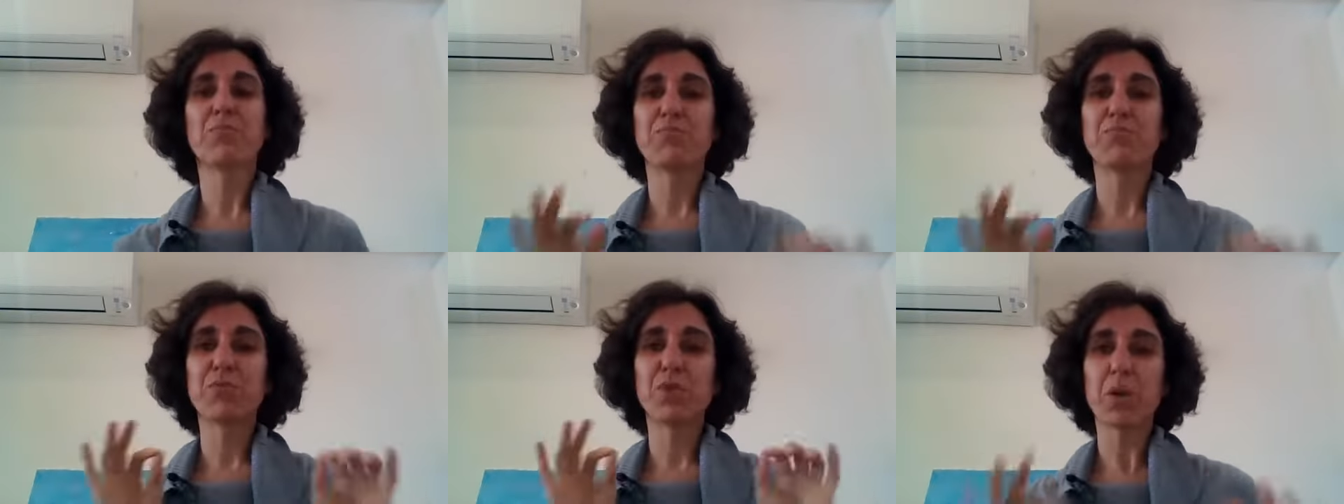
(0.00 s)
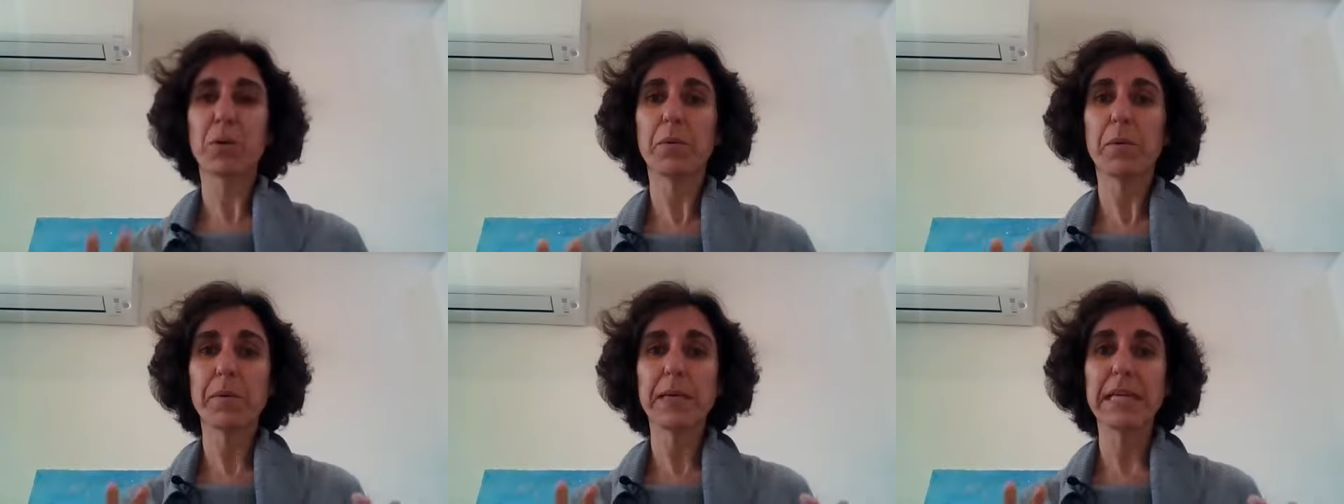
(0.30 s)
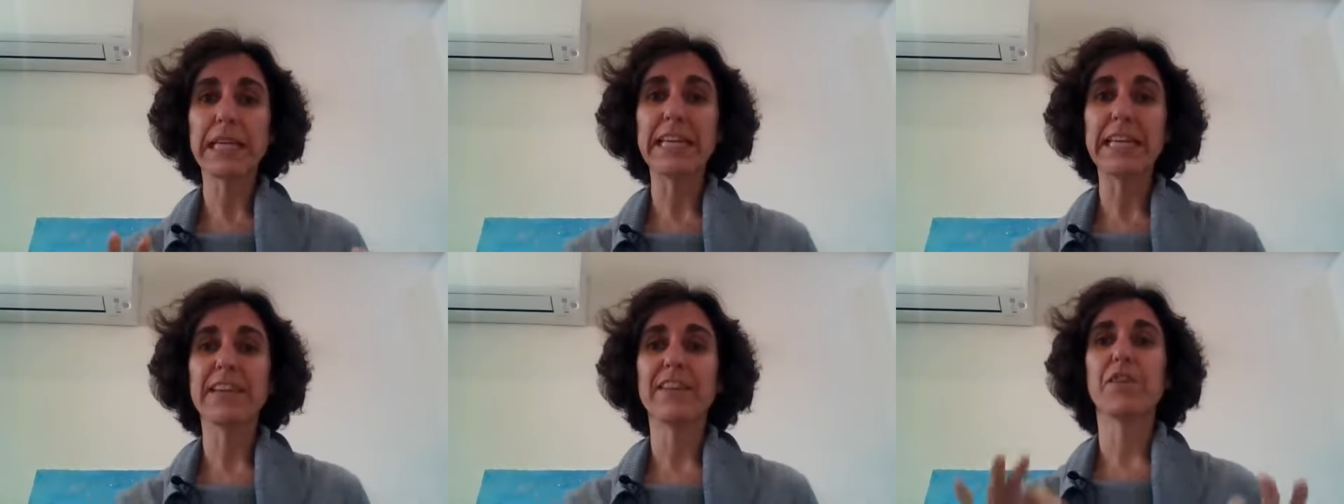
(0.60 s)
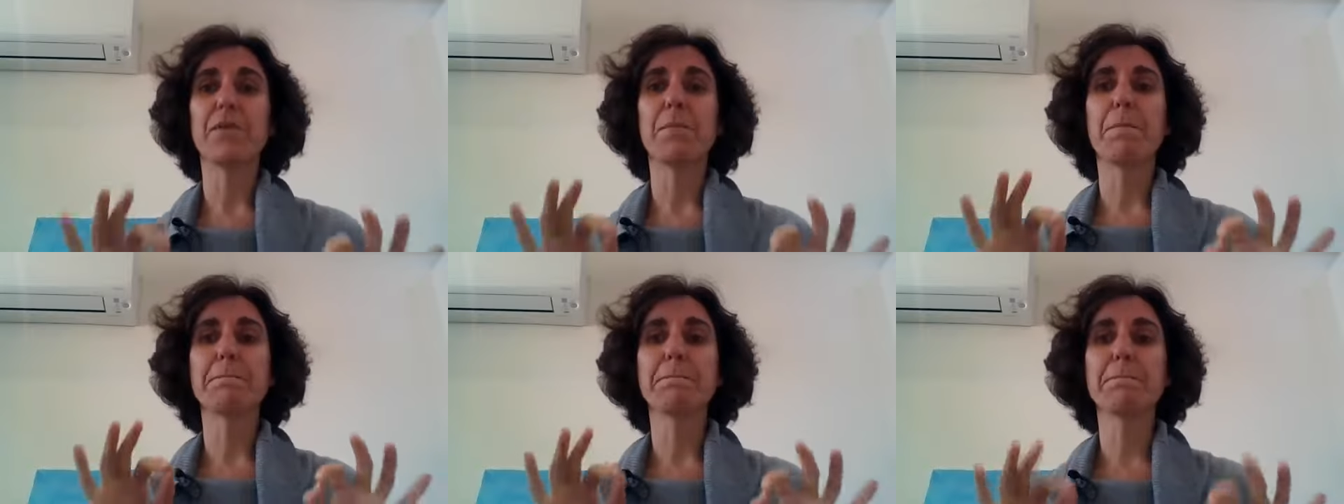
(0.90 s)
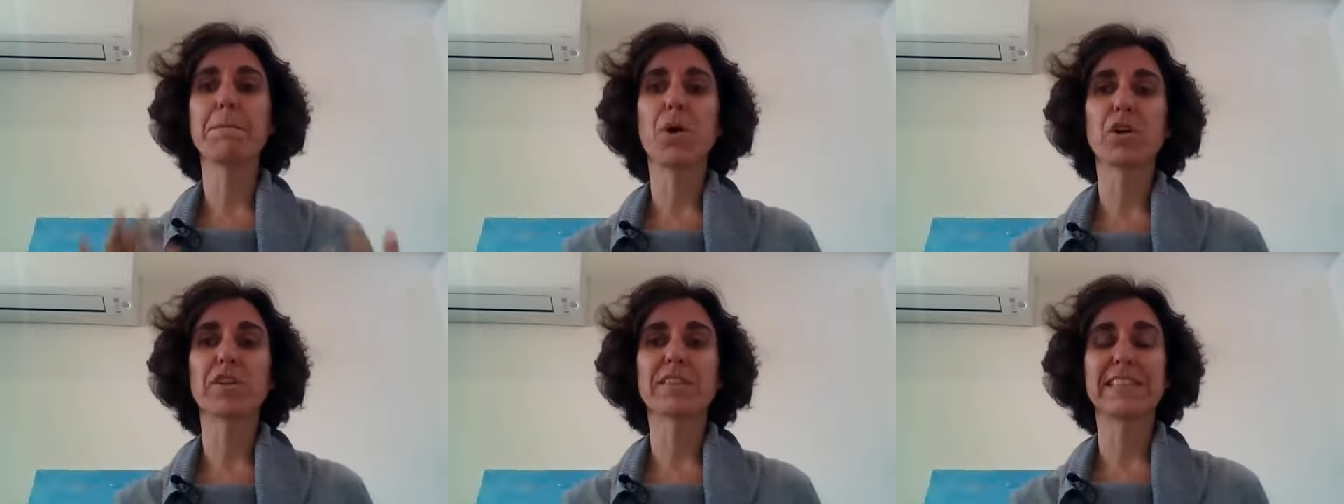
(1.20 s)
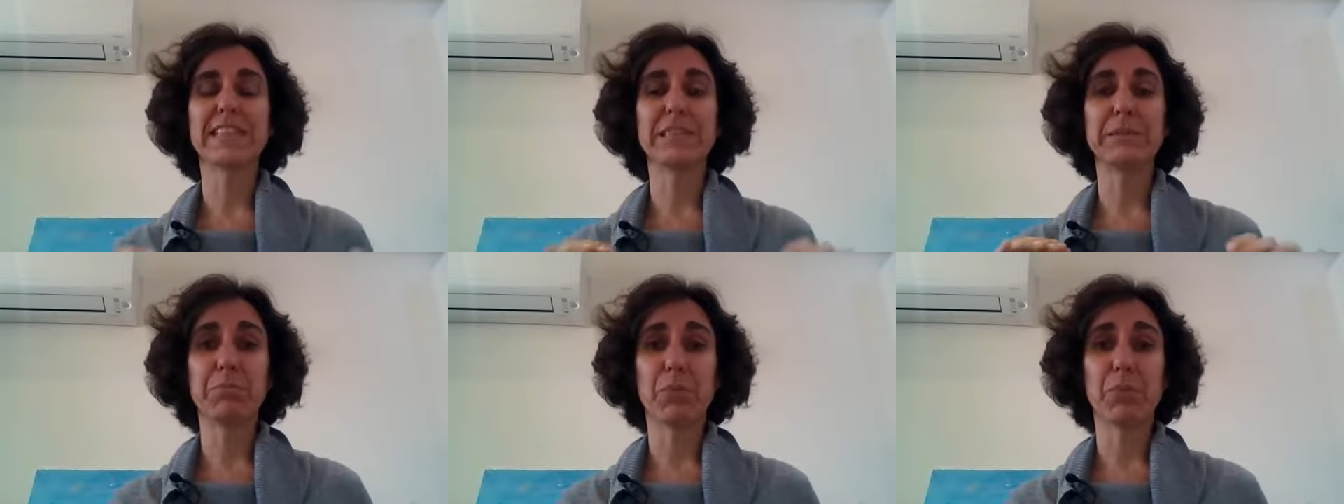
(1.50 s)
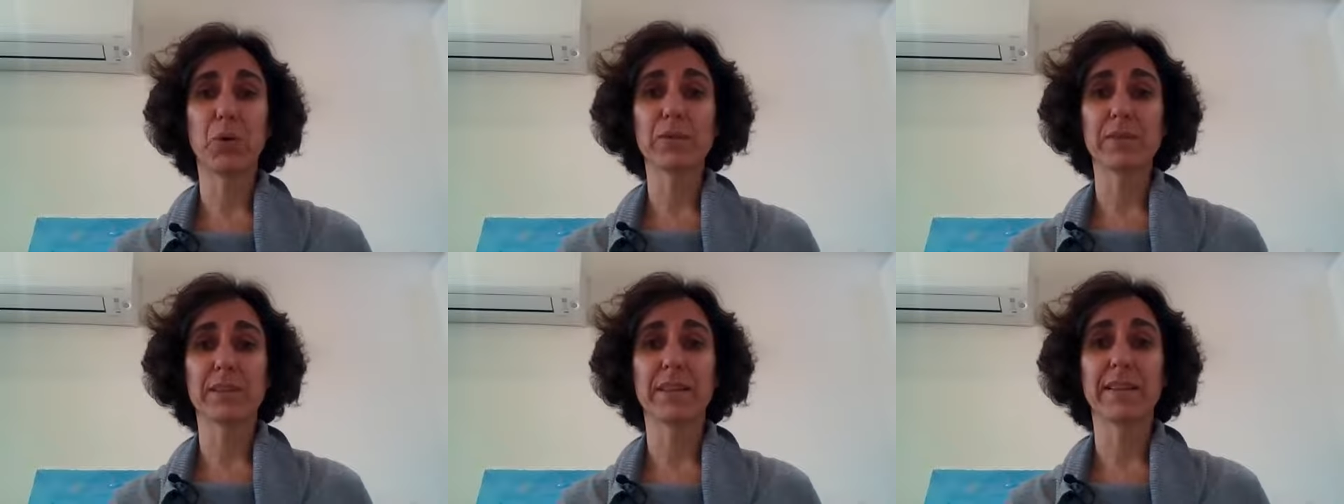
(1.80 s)
Probably the most
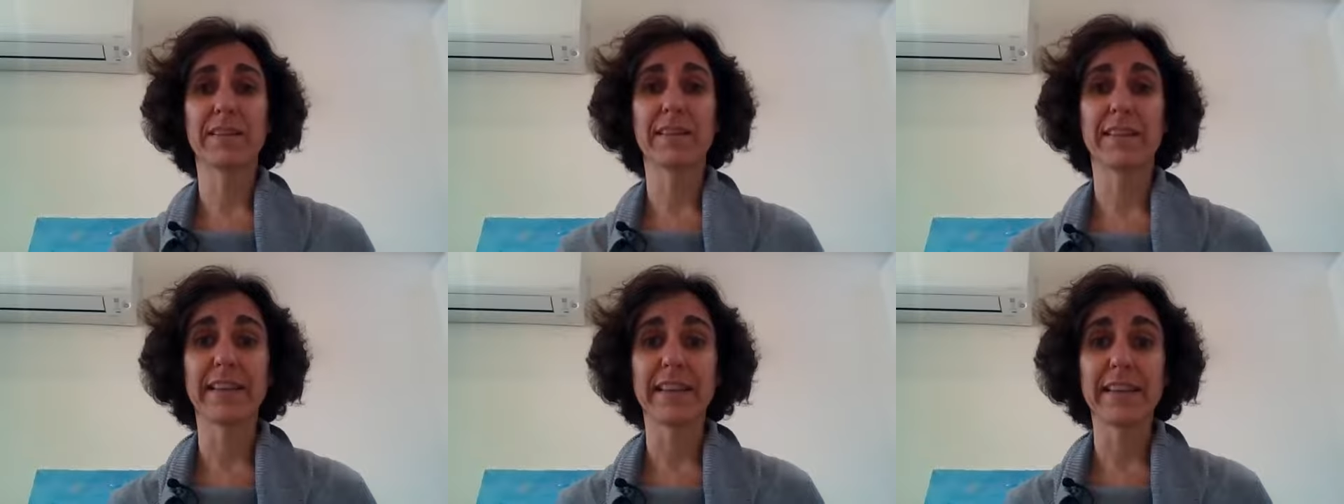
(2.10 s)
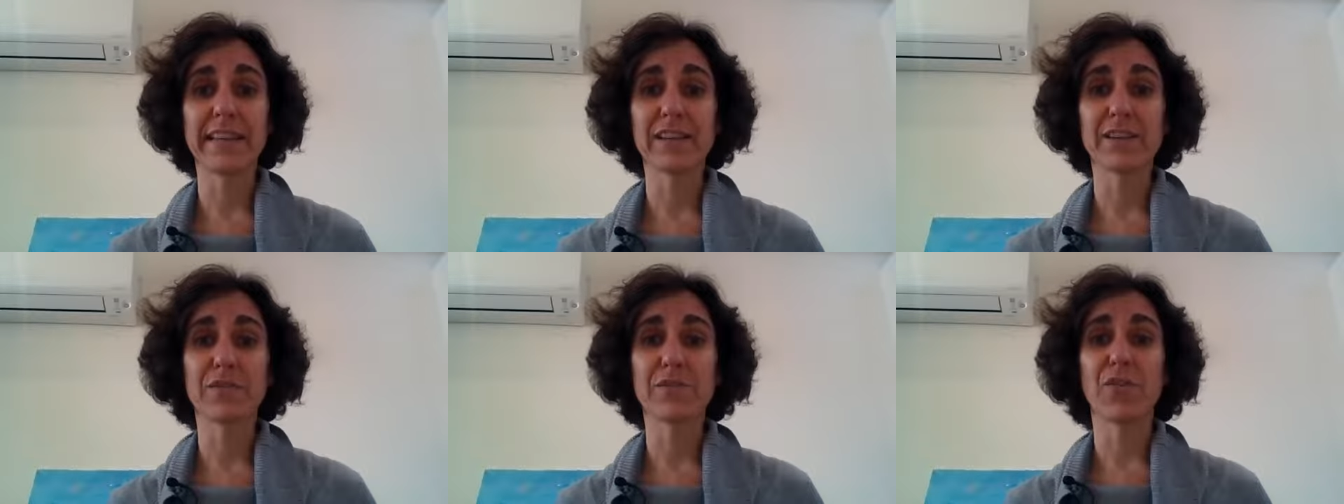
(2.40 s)
important thing